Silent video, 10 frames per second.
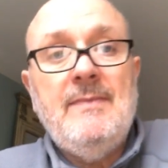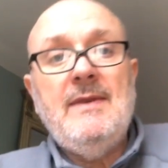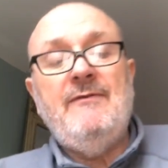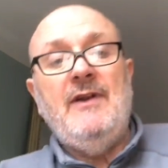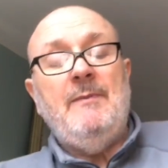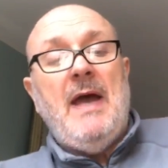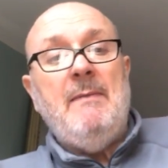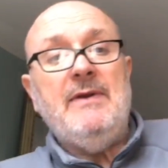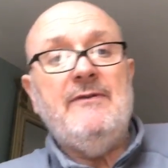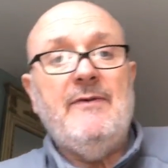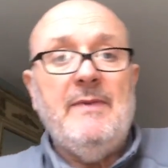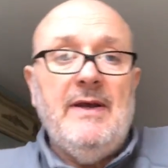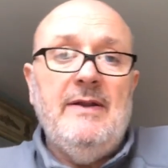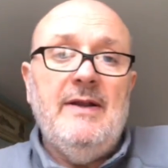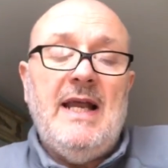Philip Hammond from
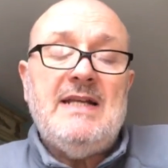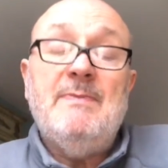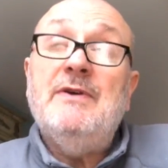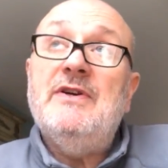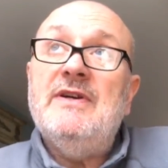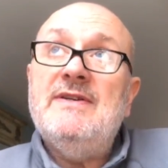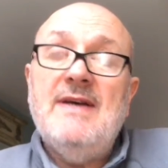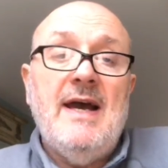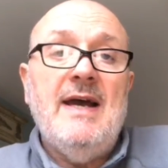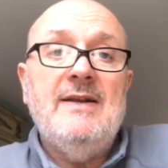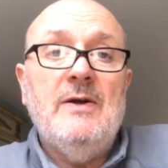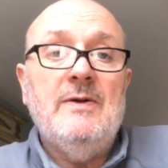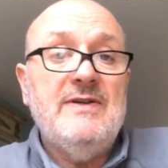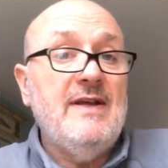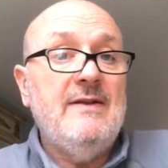the last budget
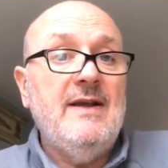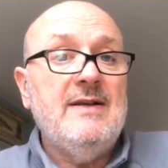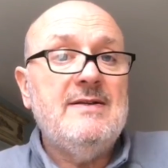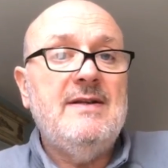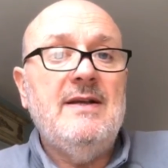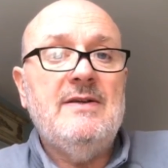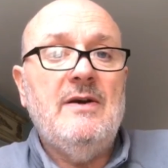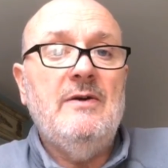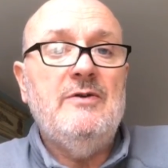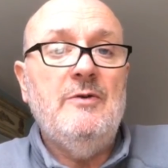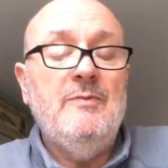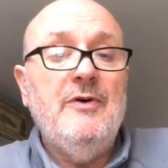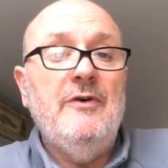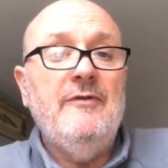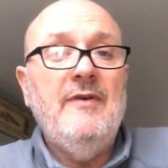told us that things are going to
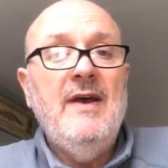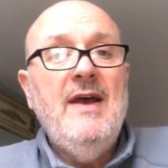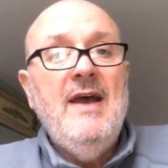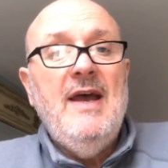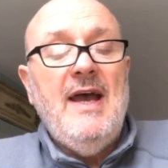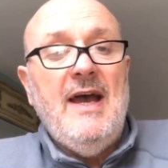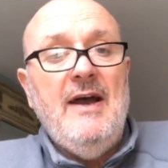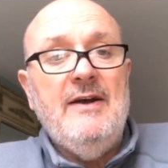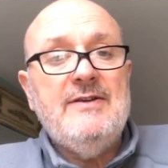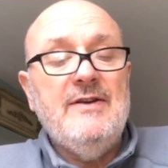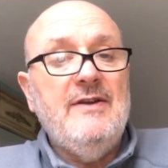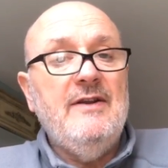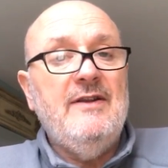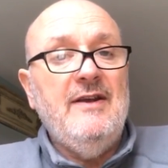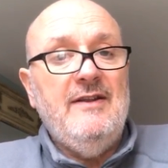improve. So
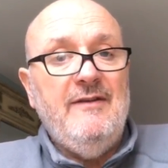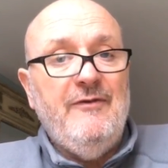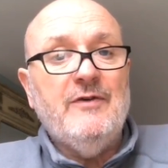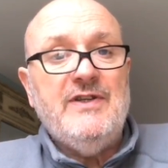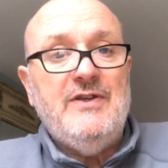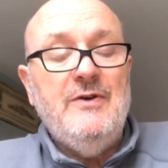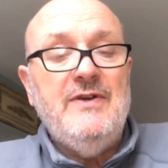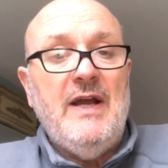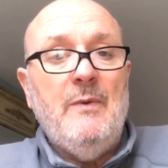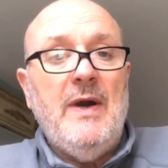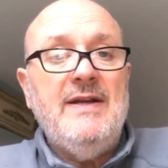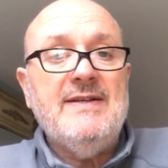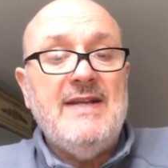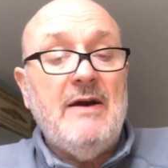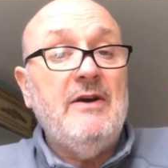the 42-day wait
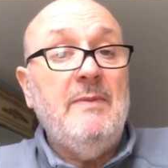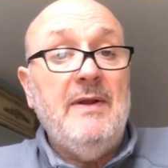is now going to be